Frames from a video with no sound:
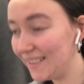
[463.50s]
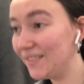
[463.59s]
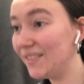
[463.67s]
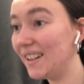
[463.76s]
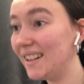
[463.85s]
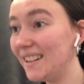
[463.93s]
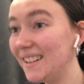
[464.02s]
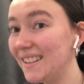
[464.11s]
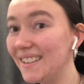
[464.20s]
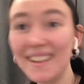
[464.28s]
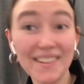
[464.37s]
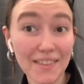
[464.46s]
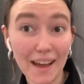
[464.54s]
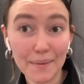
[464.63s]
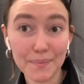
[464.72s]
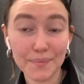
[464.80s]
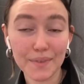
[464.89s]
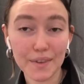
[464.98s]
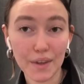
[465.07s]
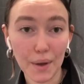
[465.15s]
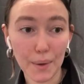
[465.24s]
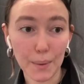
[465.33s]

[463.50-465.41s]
But love that. So